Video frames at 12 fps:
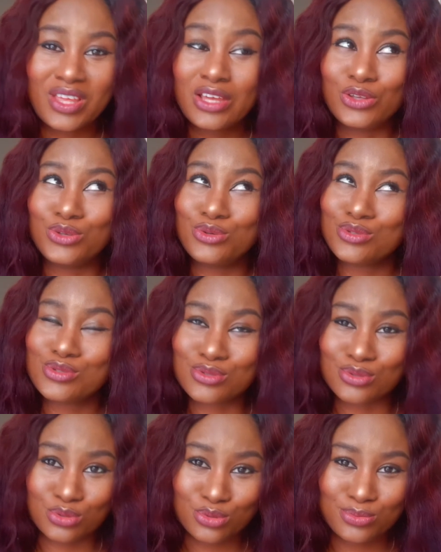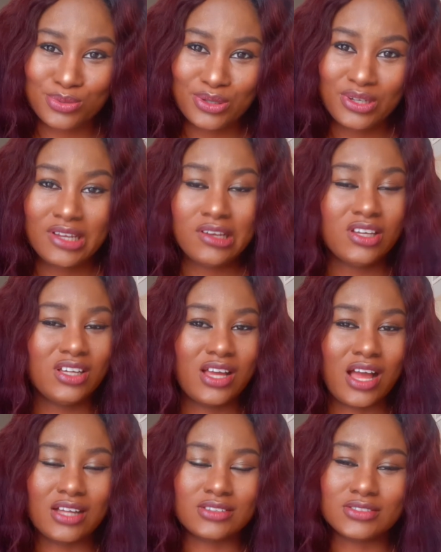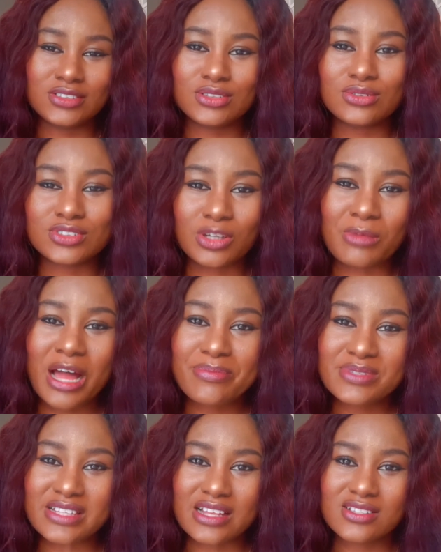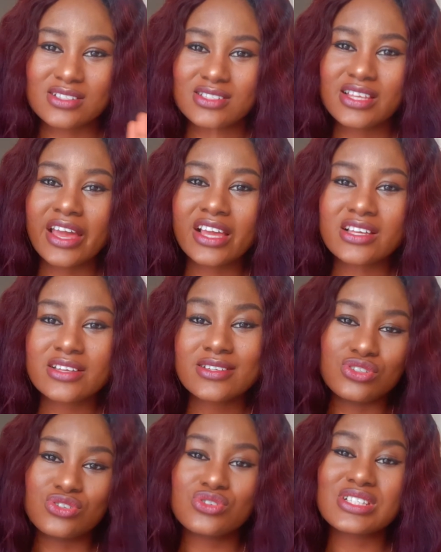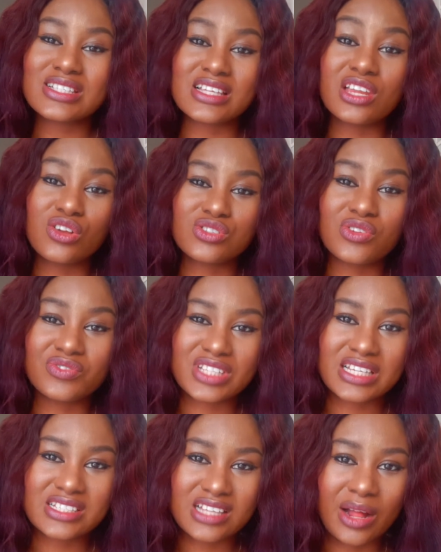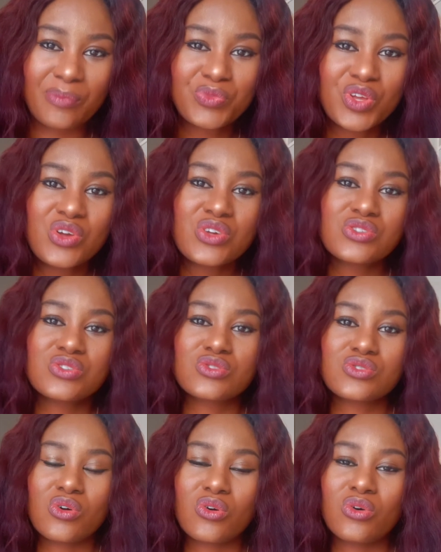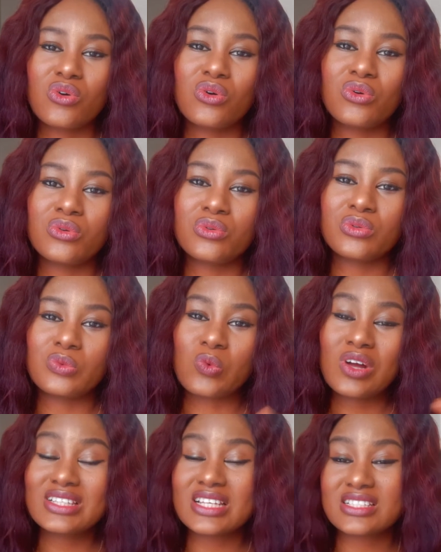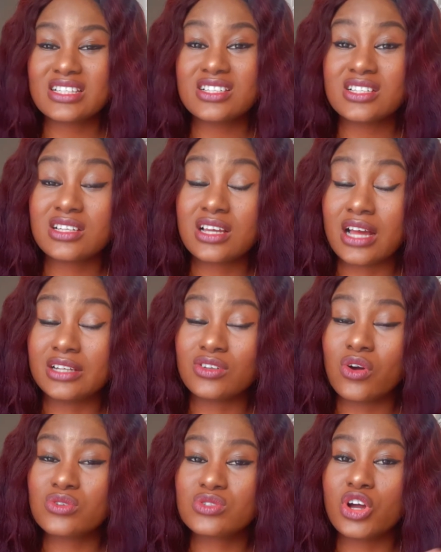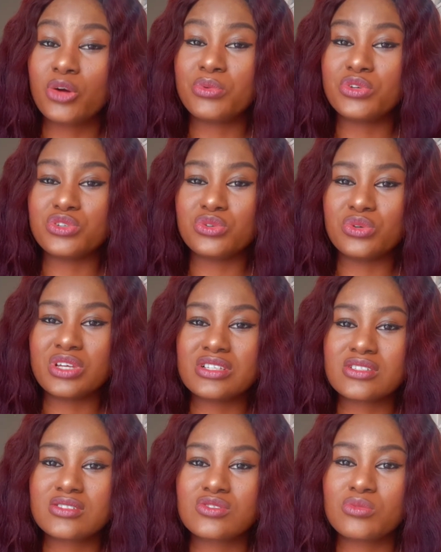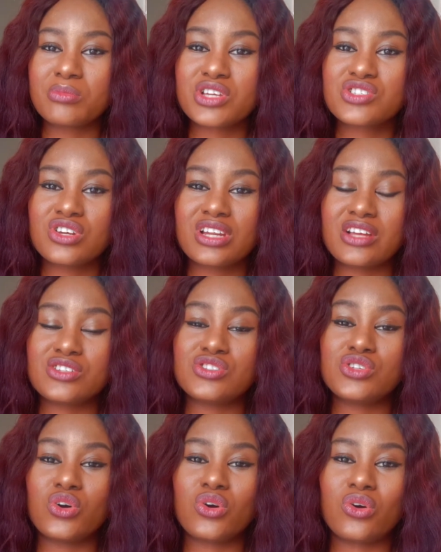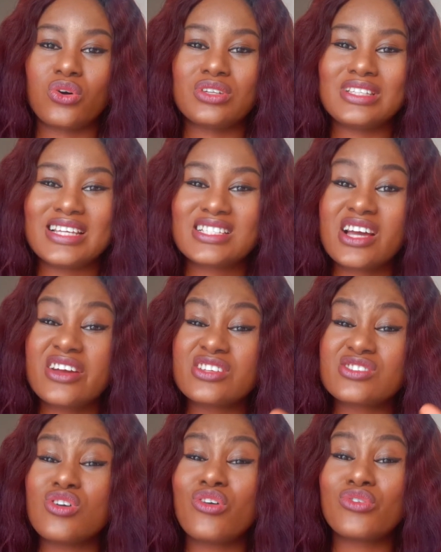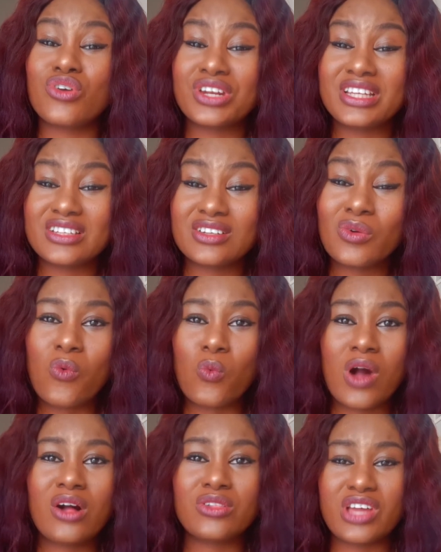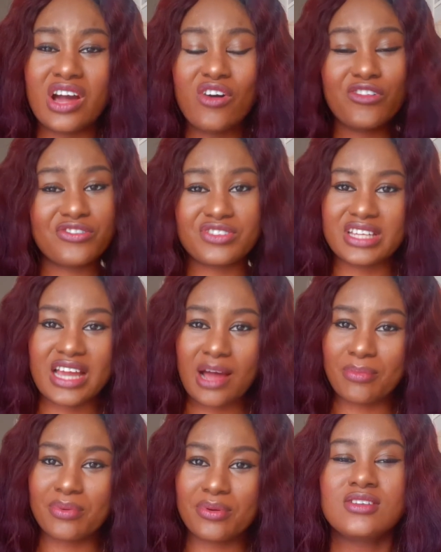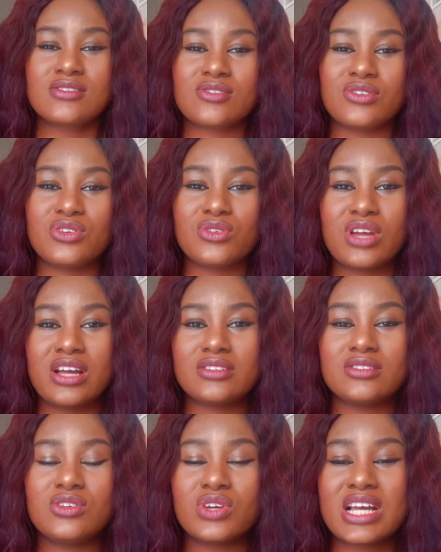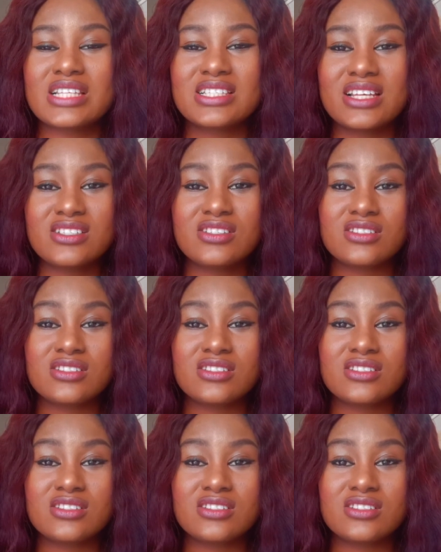YouTube, and some apps that uses a lot of data. So what Dately can also help you do is to make sure that your data is not running while you're off the app. So you can set it